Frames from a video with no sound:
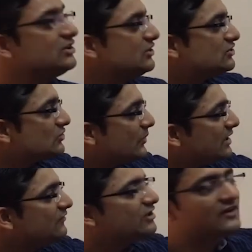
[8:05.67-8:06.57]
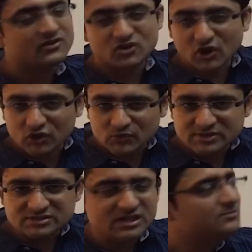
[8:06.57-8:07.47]
So whenever you have a congruence
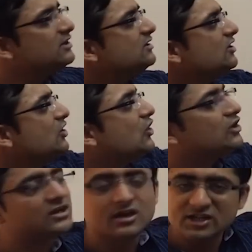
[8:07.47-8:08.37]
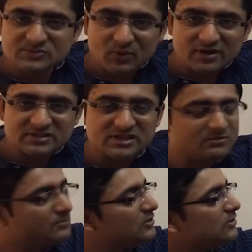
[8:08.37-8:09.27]
statement or a correspondence
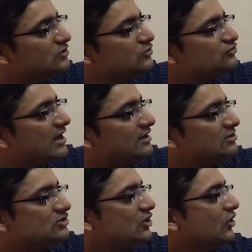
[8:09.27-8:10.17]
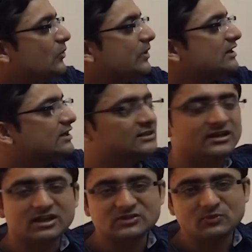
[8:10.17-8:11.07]
statement between two triangles, we can get the
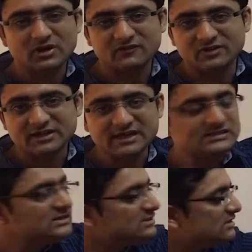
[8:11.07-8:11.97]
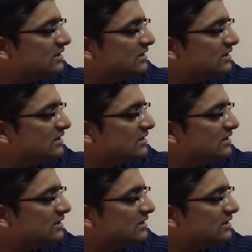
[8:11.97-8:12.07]
corresponding vertices,